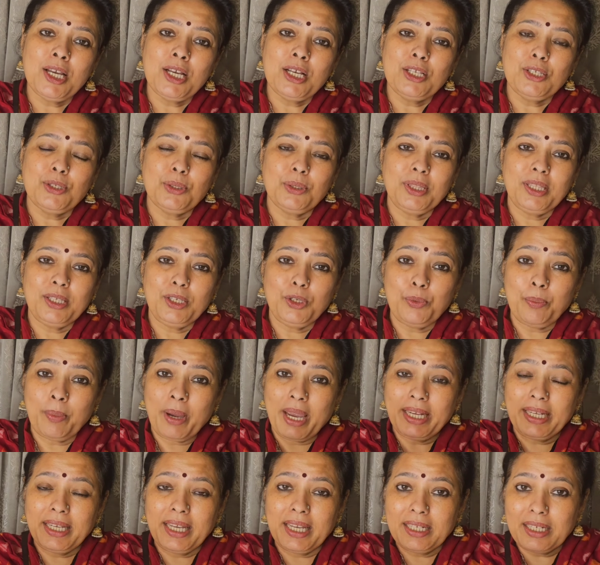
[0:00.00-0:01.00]
So you
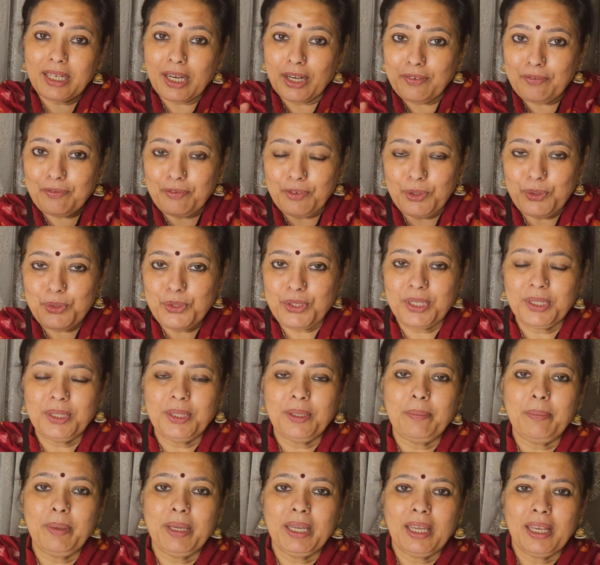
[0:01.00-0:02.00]
might get confused in
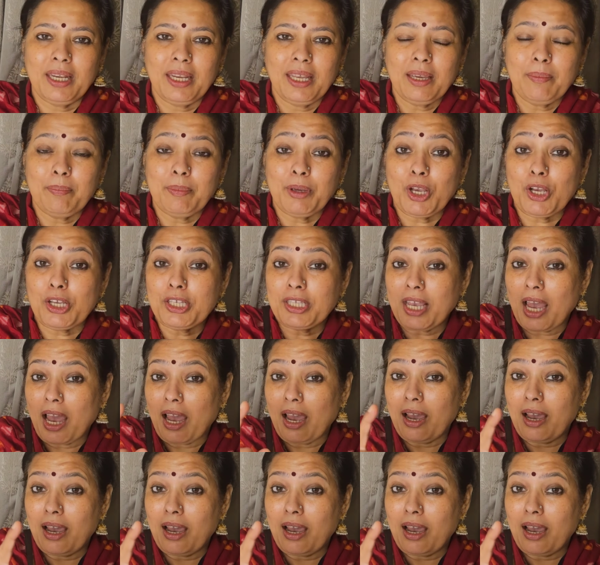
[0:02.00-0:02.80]
the beginning because